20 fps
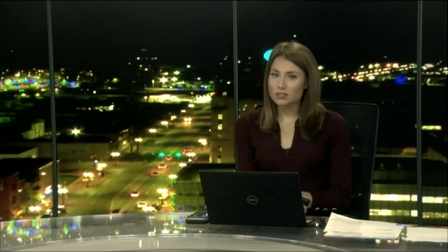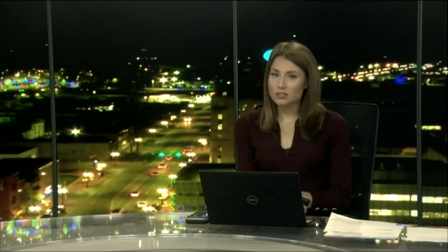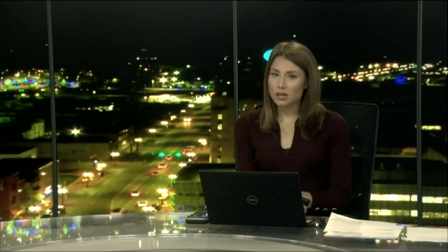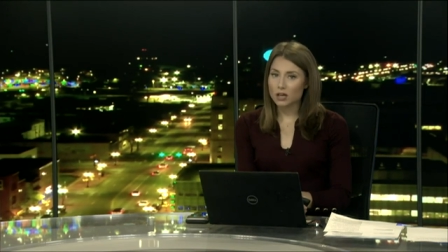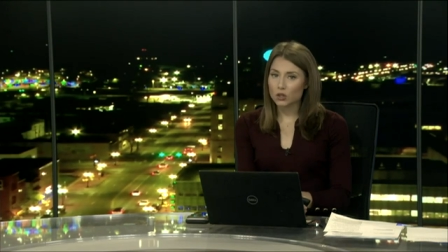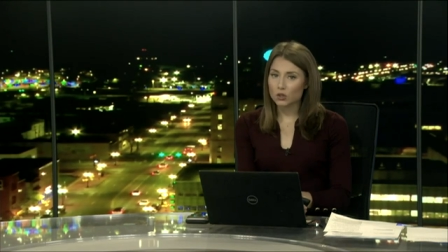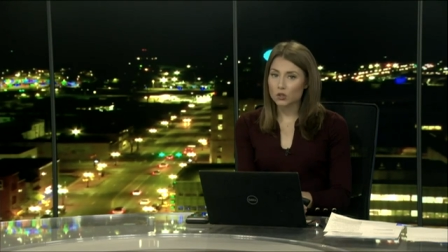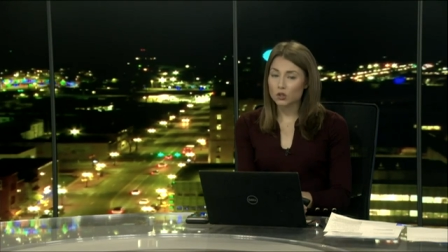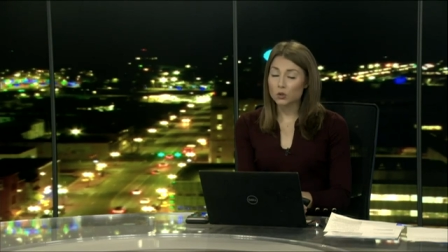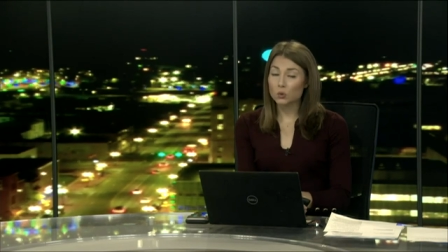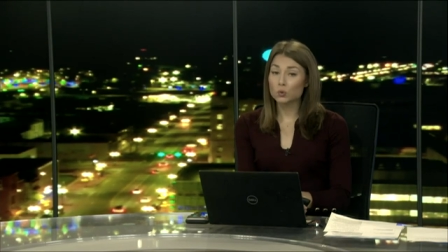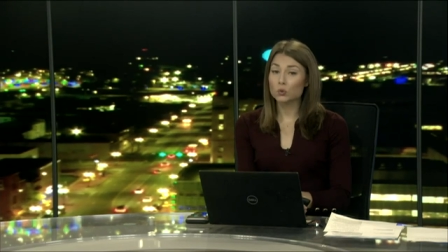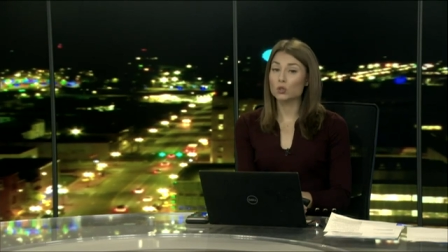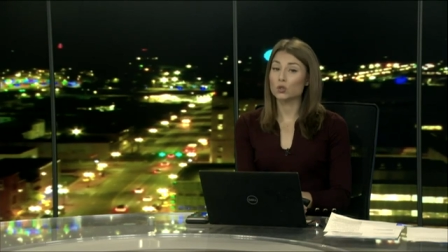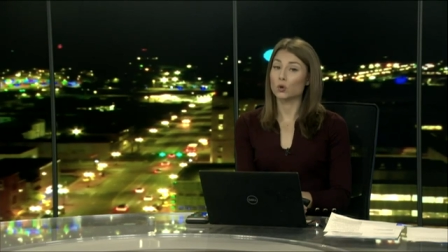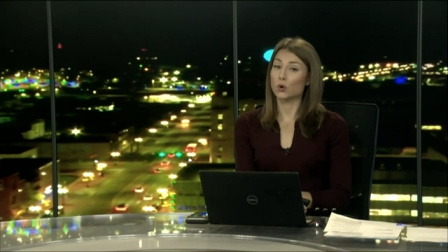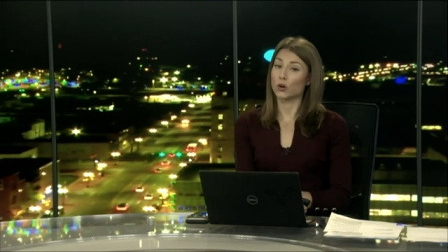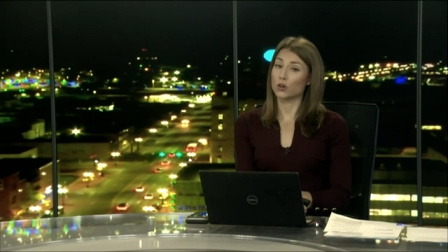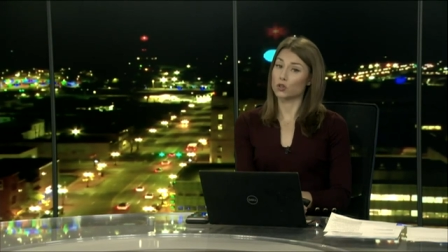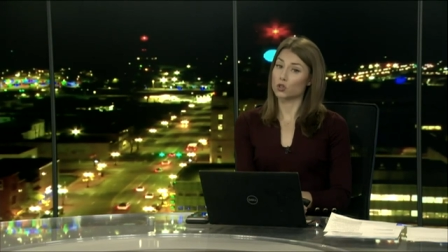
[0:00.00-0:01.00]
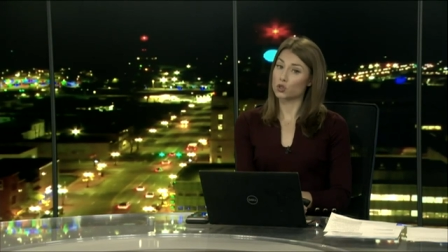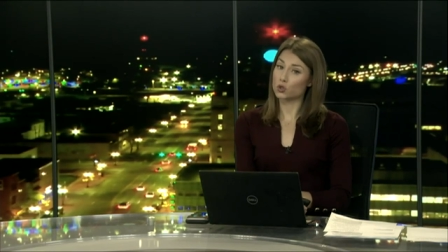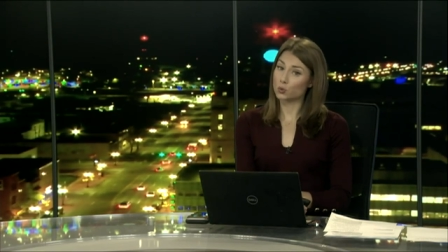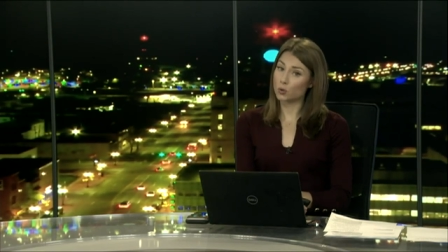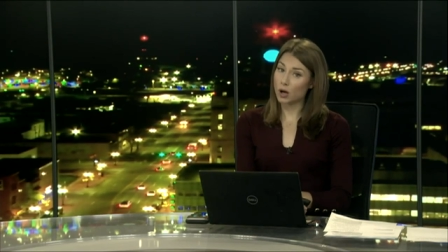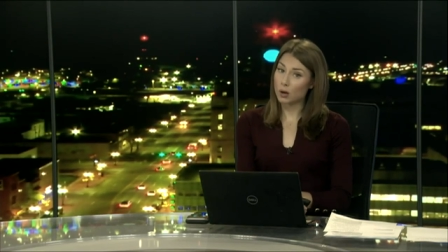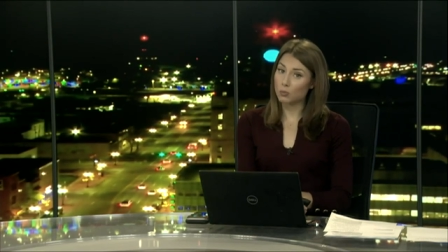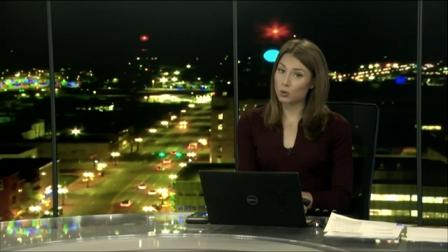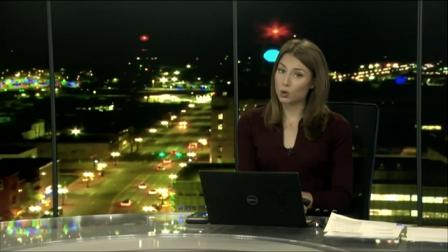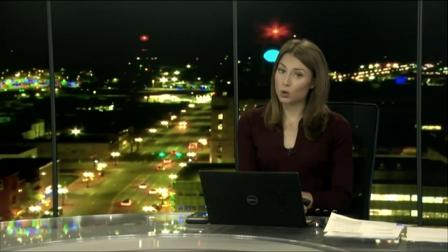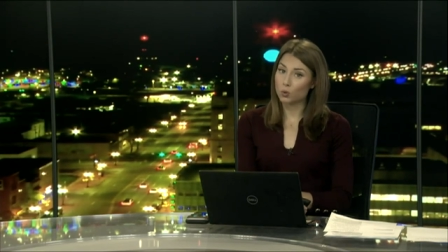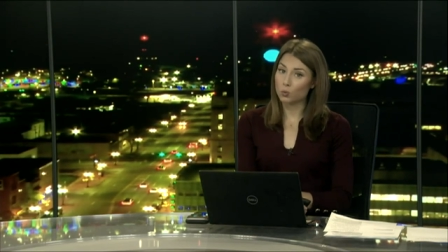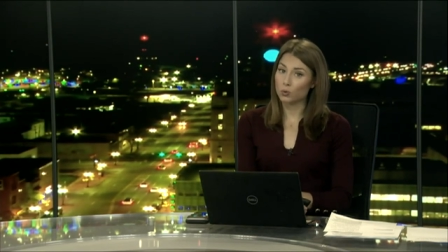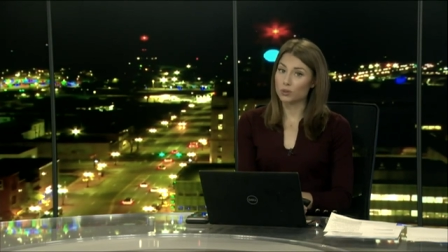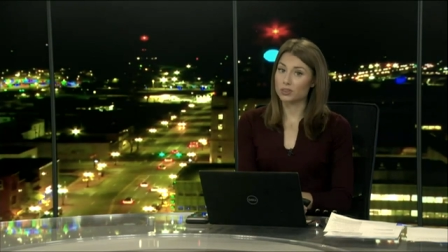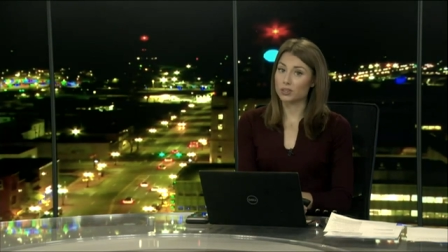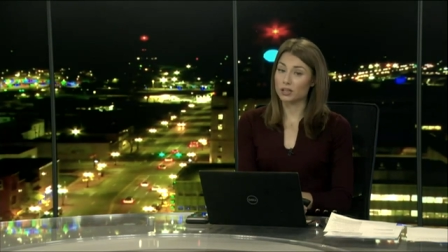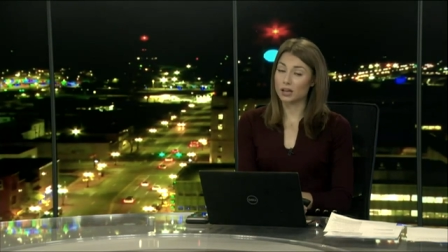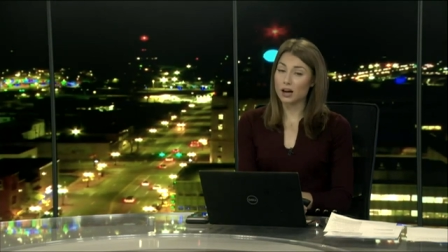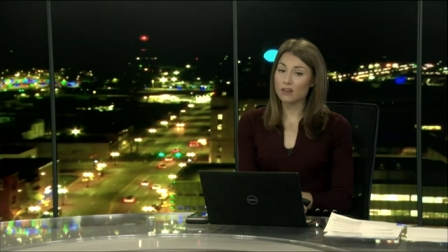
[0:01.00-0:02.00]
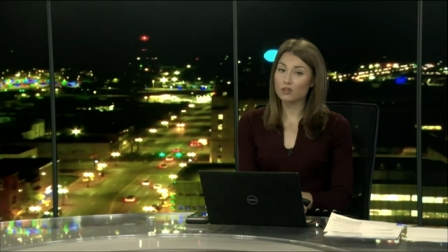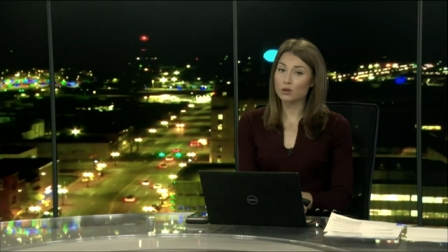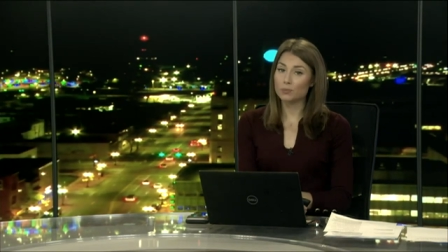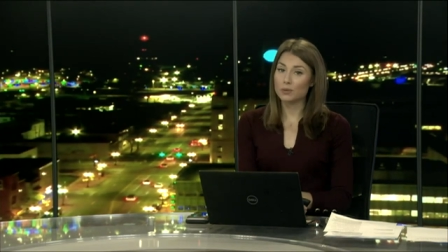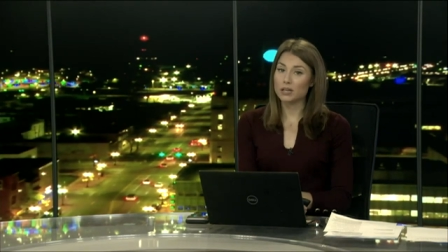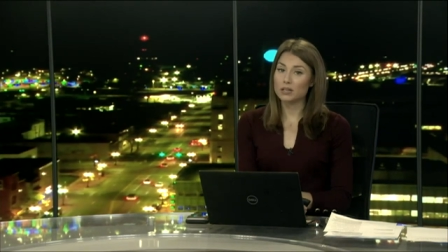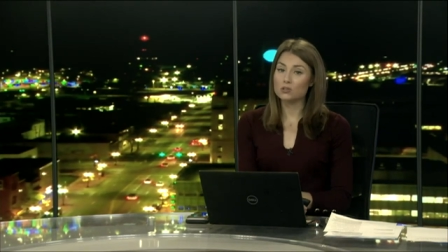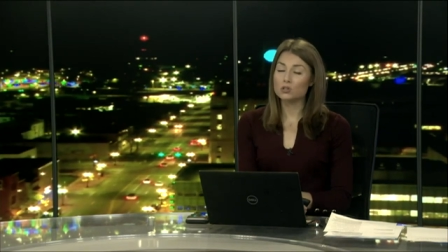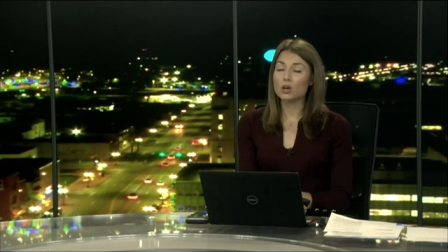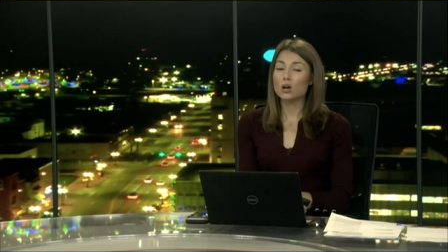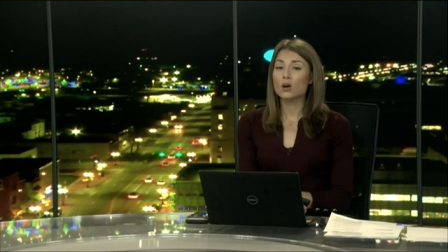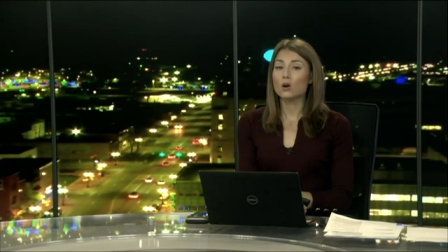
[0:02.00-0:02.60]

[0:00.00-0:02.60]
tell you you're in trouble with the government